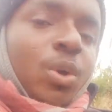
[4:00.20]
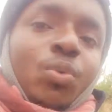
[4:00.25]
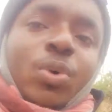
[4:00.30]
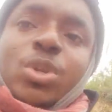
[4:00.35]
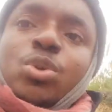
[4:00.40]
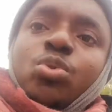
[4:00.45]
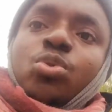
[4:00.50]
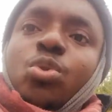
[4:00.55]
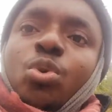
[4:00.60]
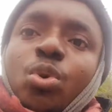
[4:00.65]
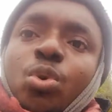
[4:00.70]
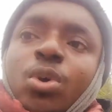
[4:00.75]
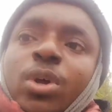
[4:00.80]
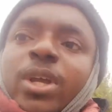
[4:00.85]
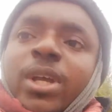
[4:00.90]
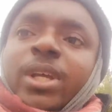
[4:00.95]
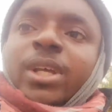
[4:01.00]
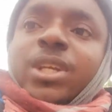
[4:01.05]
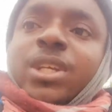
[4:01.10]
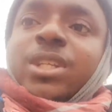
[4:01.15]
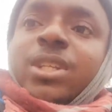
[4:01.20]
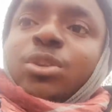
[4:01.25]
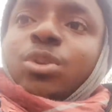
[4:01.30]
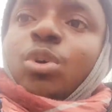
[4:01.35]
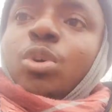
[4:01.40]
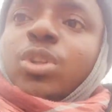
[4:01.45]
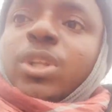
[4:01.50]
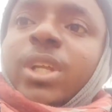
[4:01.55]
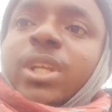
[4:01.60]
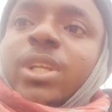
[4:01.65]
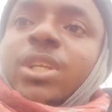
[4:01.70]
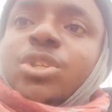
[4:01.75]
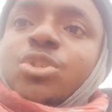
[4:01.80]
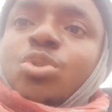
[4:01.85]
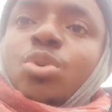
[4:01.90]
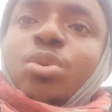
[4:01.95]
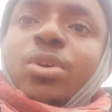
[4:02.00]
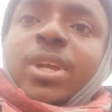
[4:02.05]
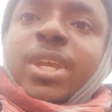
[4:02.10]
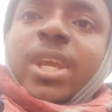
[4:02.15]
when you know if nothing is
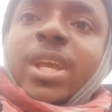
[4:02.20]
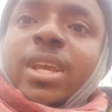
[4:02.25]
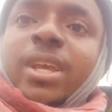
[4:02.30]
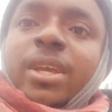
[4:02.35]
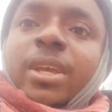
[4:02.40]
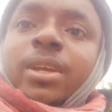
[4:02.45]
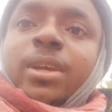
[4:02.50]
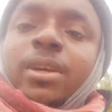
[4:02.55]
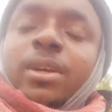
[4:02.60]
okay.